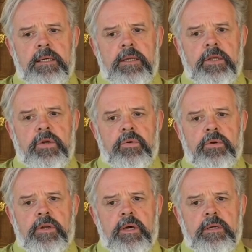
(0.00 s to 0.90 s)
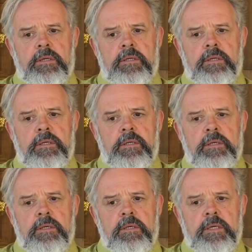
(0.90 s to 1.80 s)
you're not
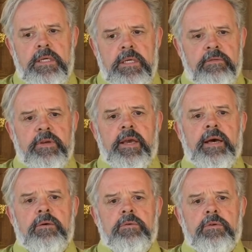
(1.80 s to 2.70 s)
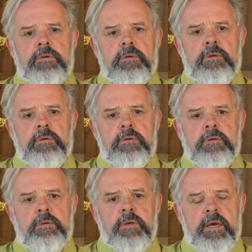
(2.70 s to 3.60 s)
giving out
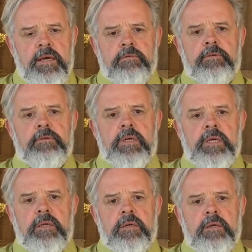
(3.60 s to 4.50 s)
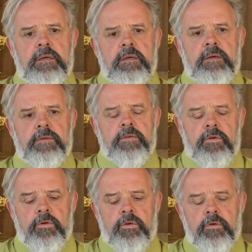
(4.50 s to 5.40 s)
everything. So
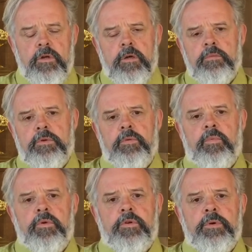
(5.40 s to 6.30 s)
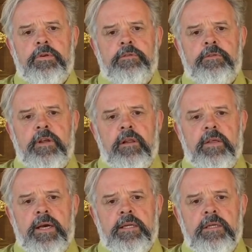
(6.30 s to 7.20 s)
you don't come to the point where you feel
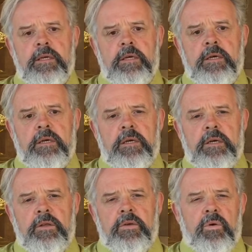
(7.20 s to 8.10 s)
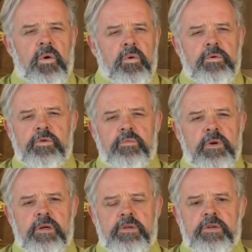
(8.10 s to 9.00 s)
that you hold too
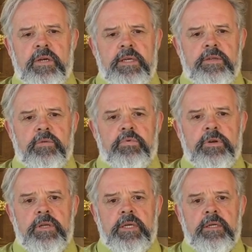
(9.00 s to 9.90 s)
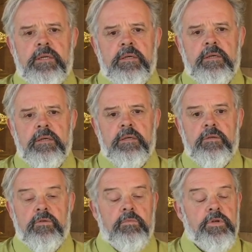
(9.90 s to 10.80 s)
much as you breathe in,
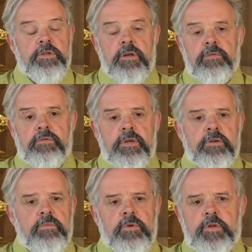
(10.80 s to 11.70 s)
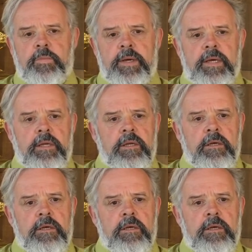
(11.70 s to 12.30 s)
too much suffering, too much pain.